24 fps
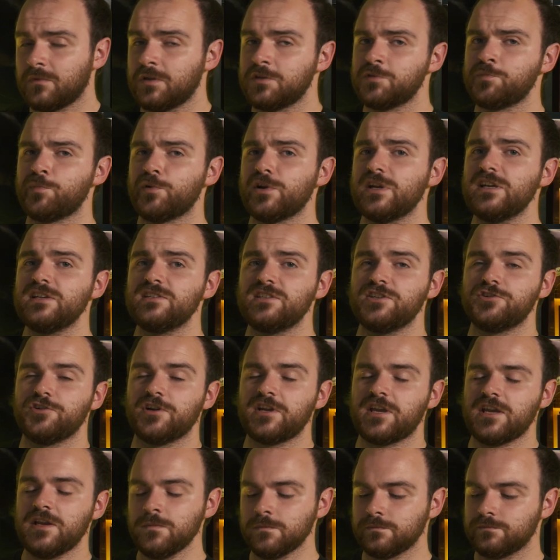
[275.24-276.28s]
It's pretty easy
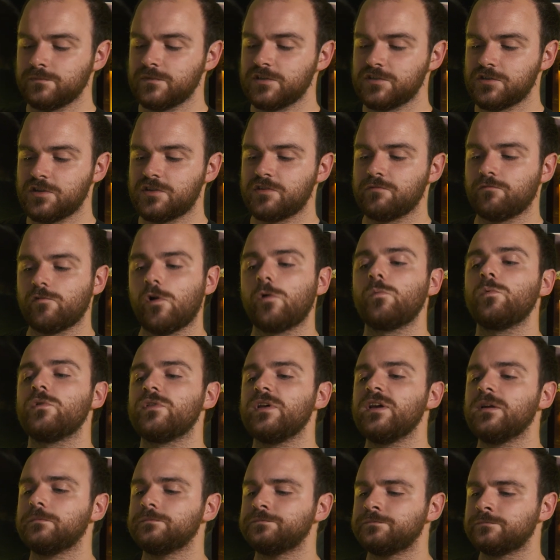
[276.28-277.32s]
drinking, there's nothing wrong with
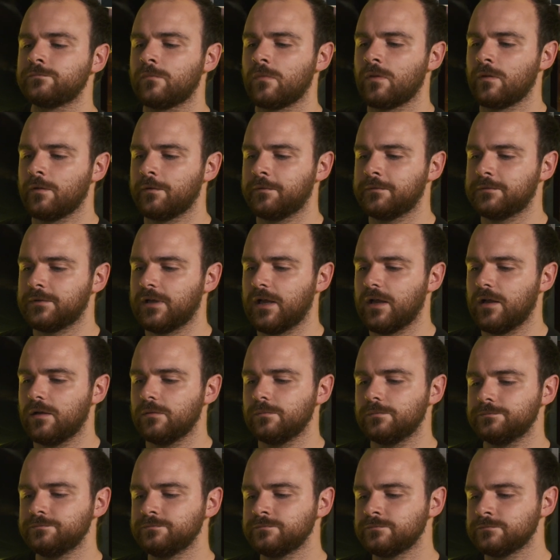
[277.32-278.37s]
it.
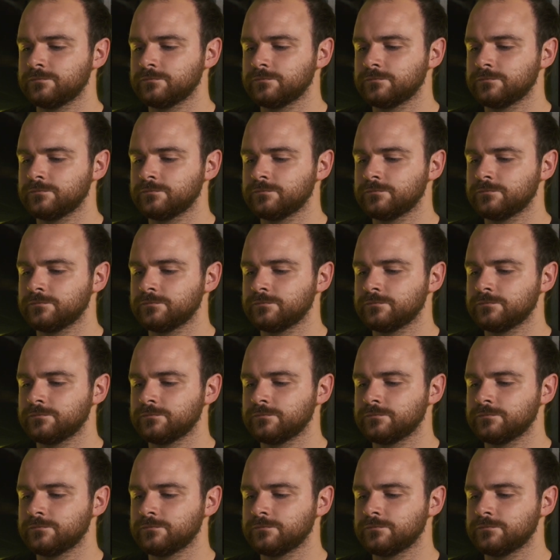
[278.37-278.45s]
Um,